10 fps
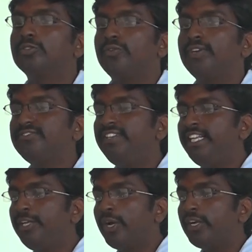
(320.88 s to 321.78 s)
So first we
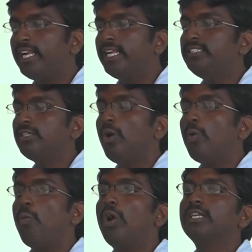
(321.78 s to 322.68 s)
need to analyze
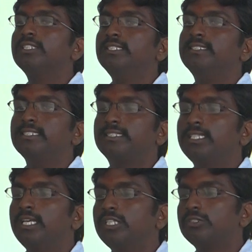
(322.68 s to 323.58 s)
what are these things.
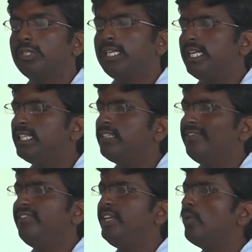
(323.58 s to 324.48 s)
So the color,
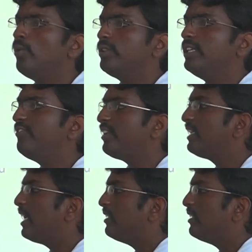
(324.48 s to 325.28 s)
we know the different